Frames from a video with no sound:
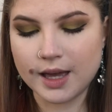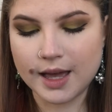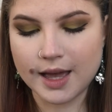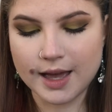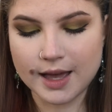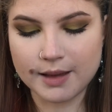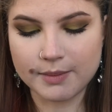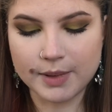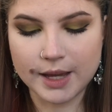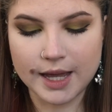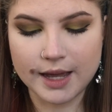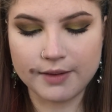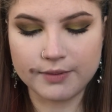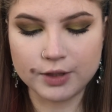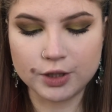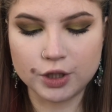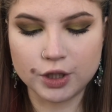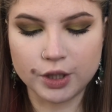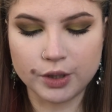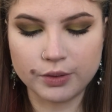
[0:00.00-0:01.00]
I have
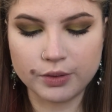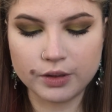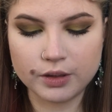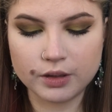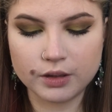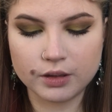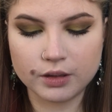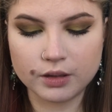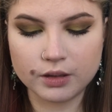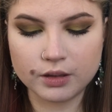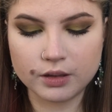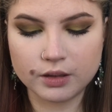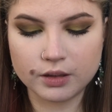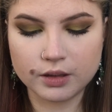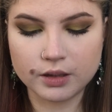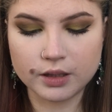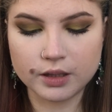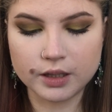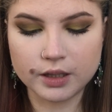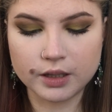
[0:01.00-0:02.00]
a joke,
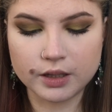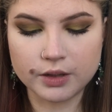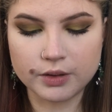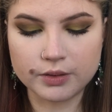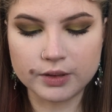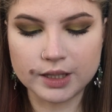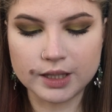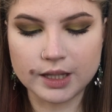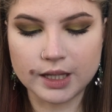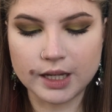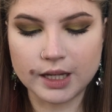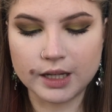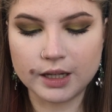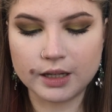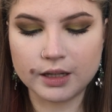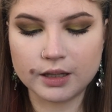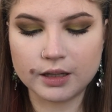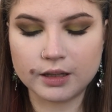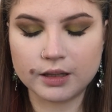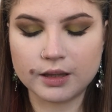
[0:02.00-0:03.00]
and it goes like
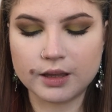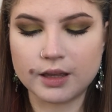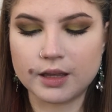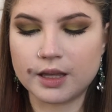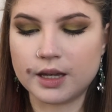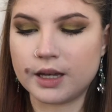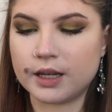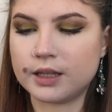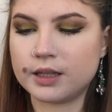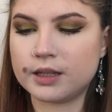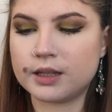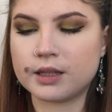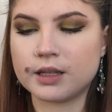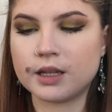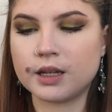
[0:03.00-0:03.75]
this.